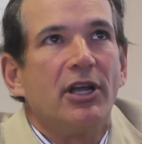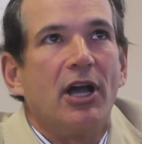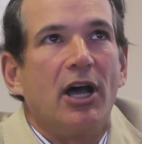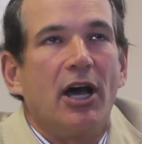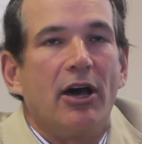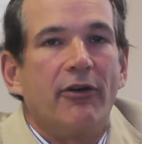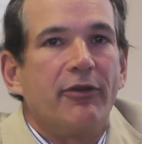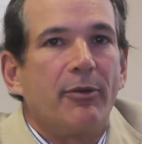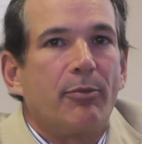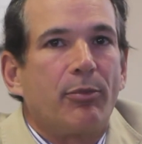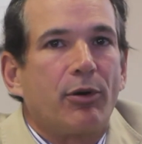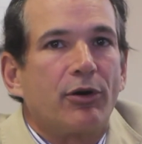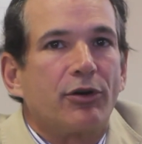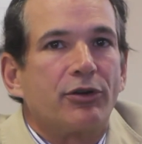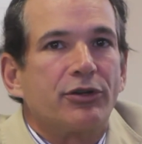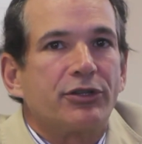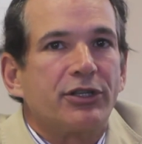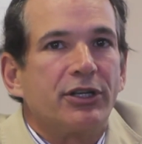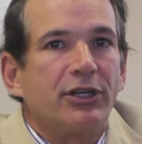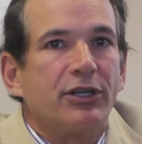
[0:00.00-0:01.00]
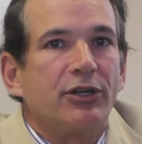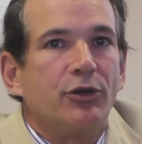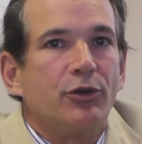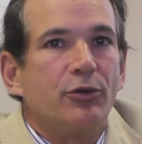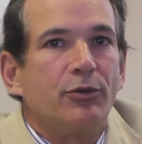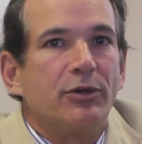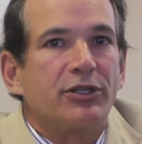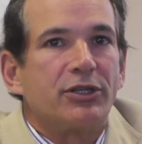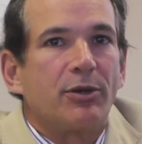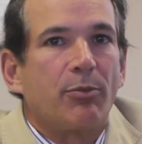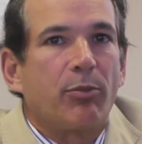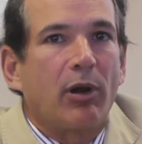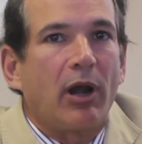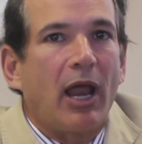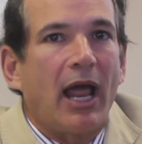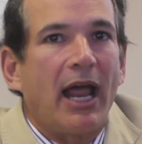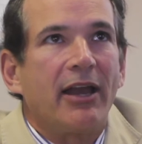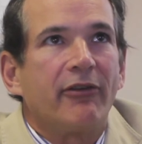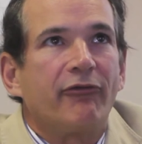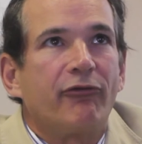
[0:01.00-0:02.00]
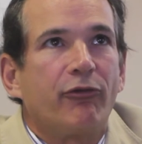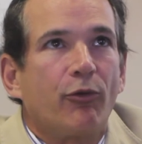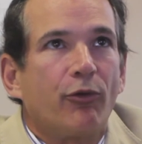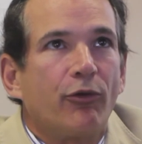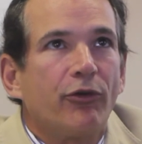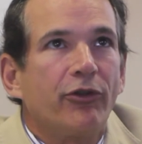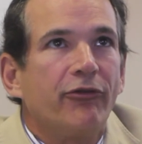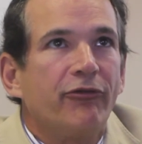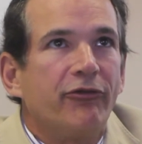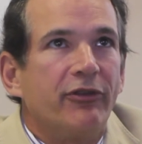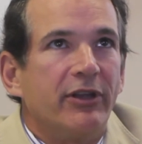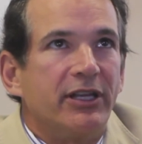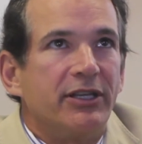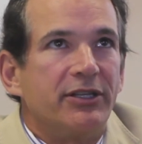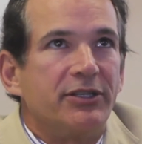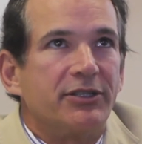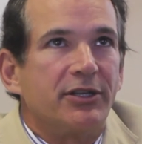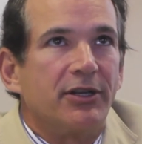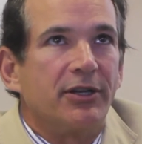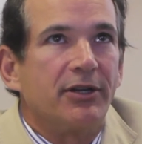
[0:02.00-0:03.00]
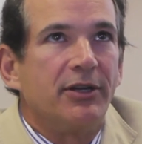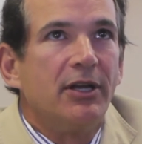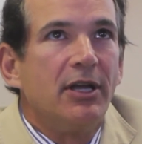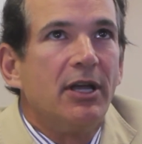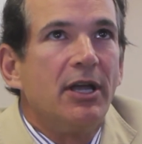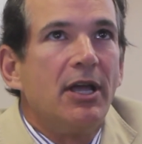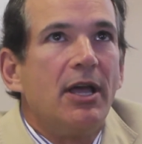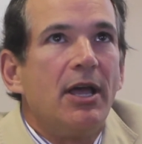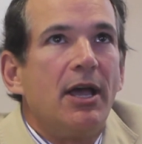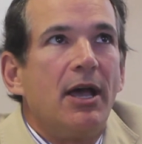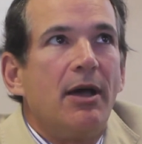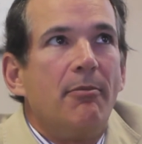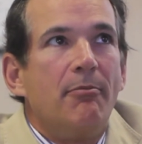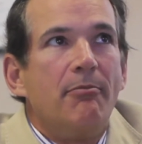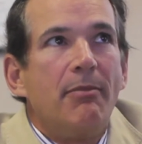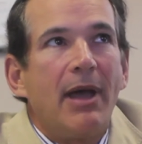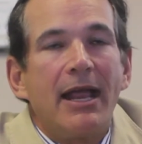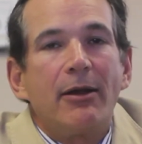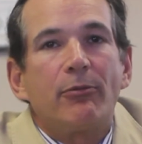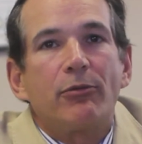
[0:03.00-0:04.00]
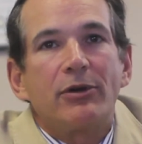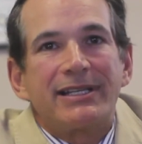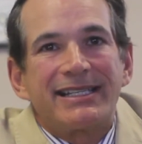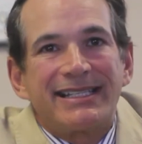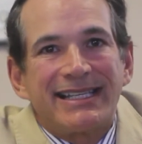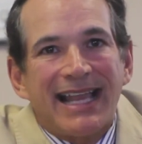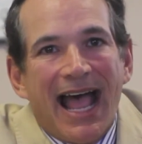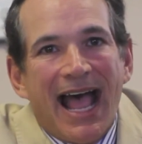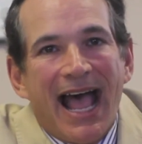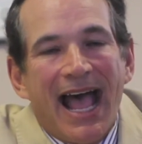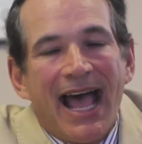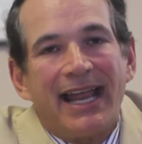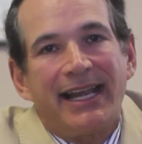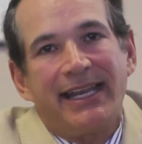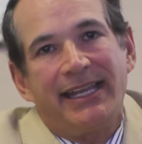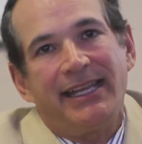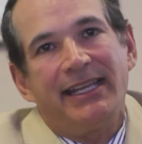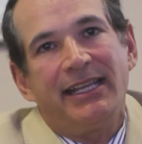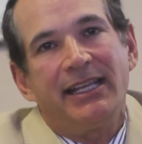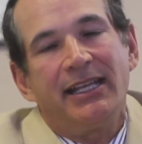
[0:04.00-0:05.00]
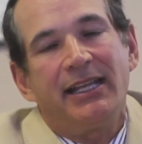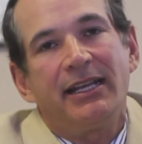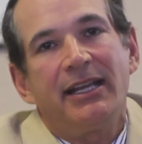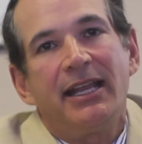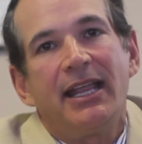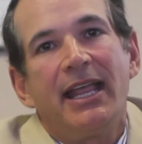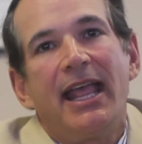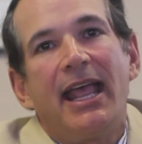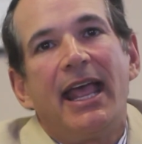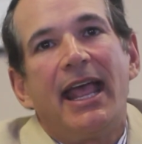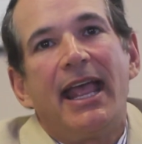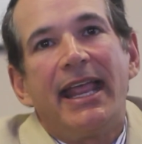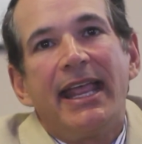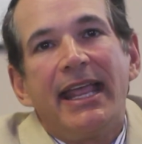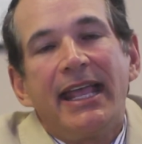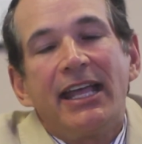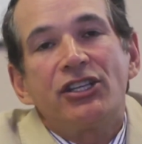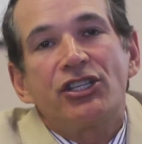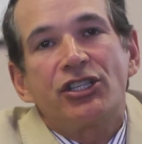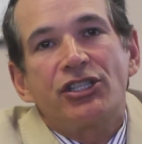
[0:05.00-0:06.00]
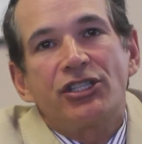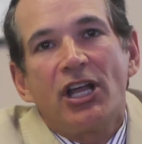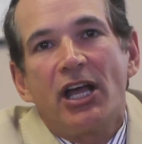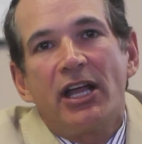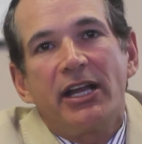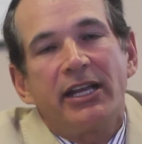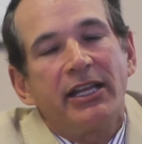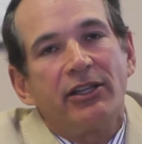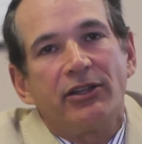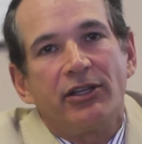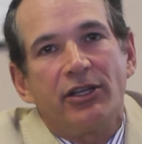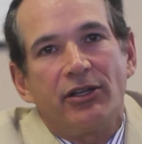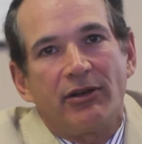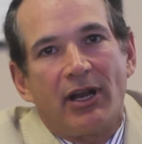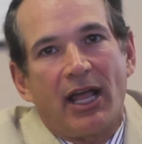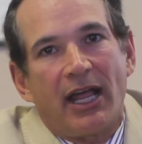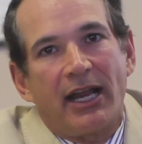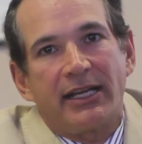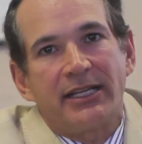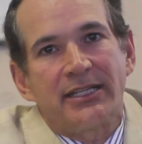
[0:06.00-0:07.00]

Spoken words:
of the person who is applying for the visa, may reside in and study in the United